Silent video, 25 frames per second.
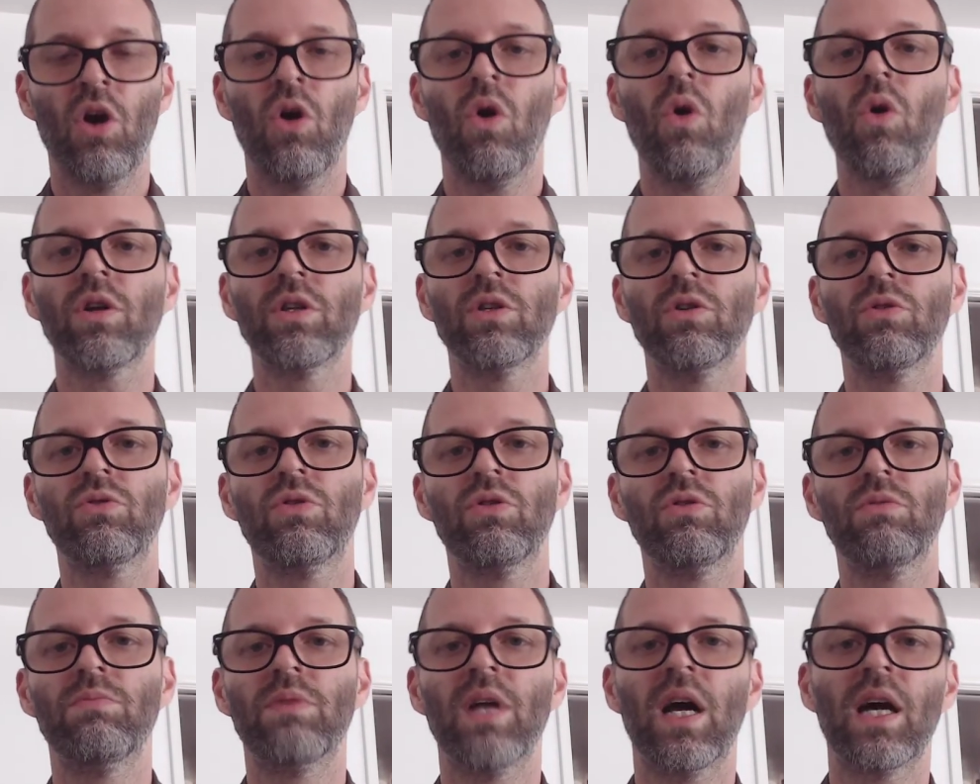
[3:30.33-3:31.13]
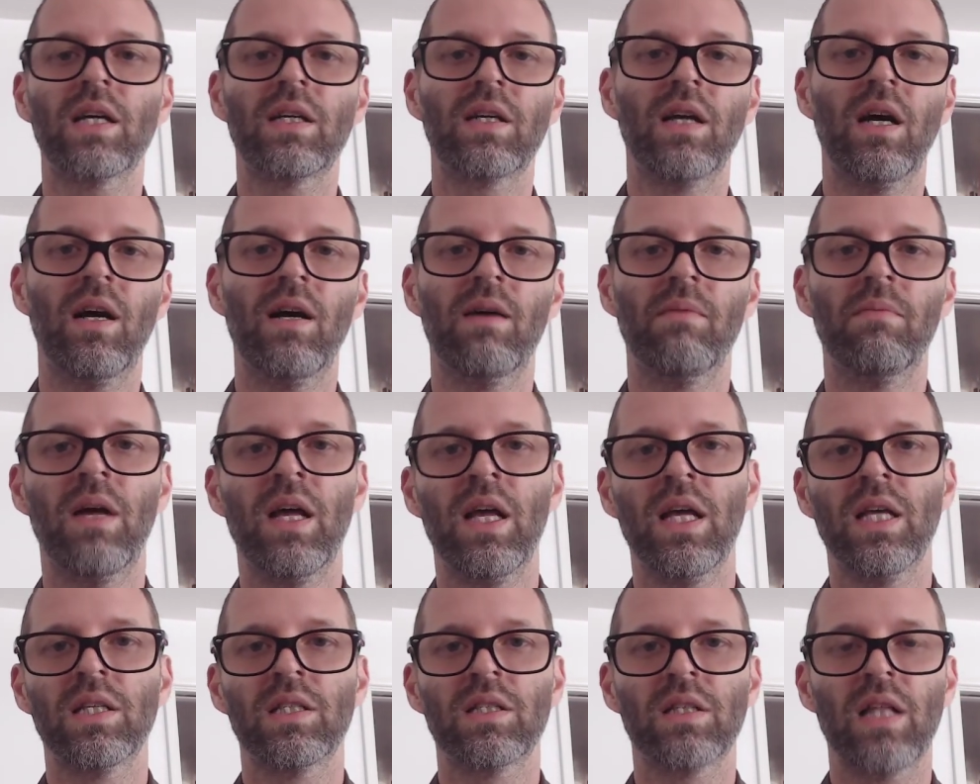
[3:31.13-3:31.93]
or
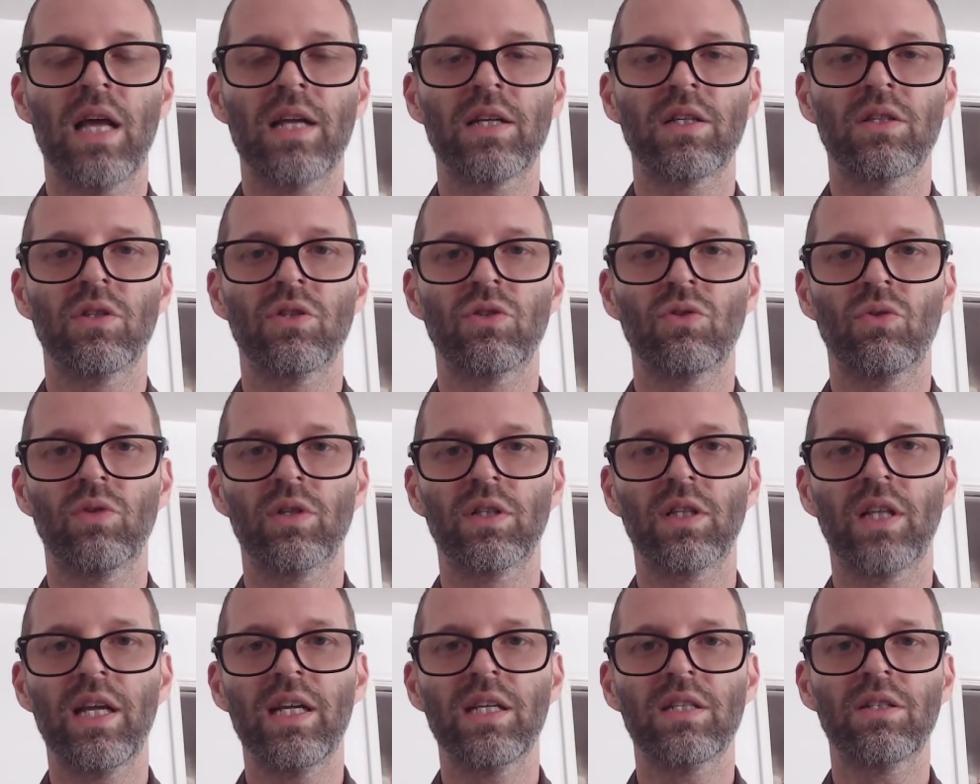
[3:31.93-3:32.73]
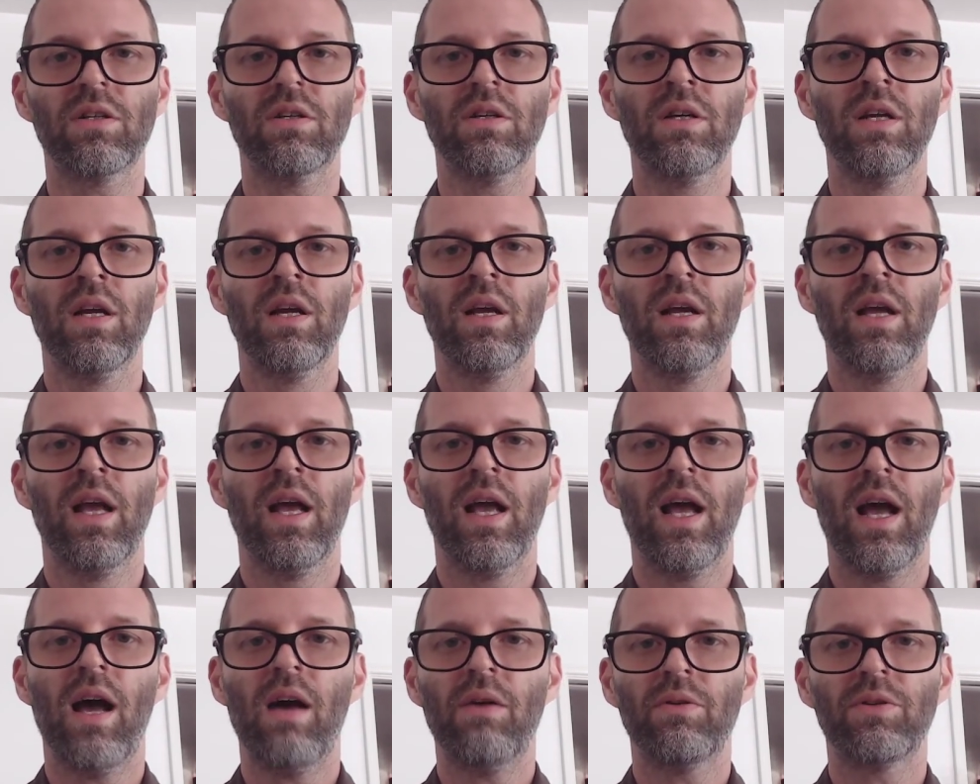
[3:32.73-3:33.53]
youtube.com/theswordandlaser.
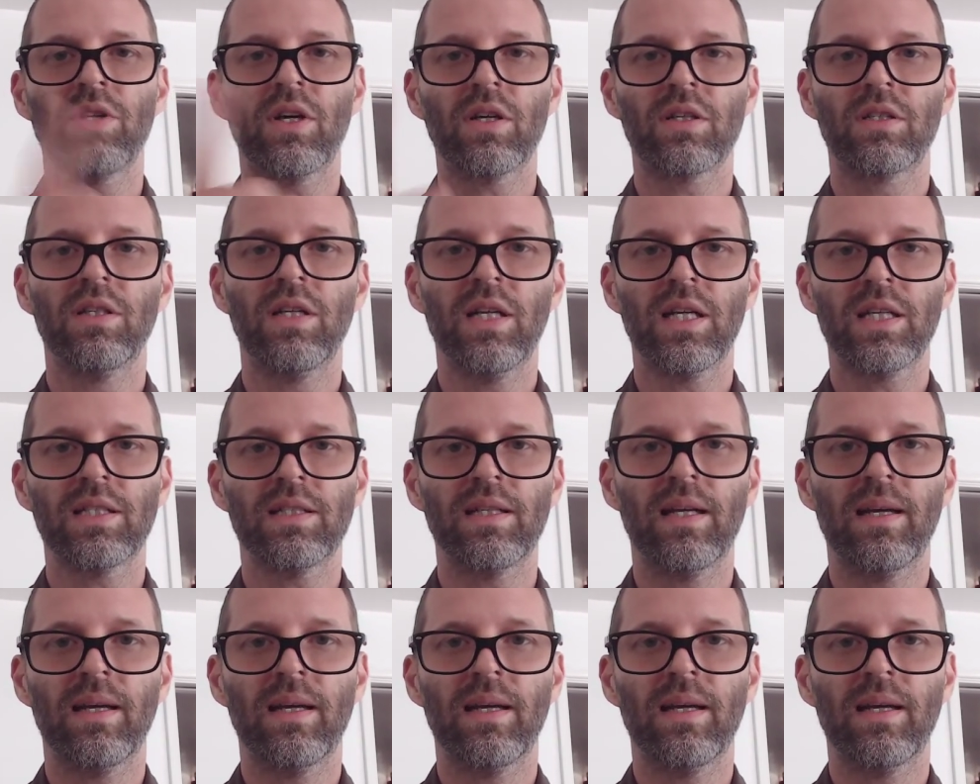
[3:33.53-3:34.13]
We'll talk to you next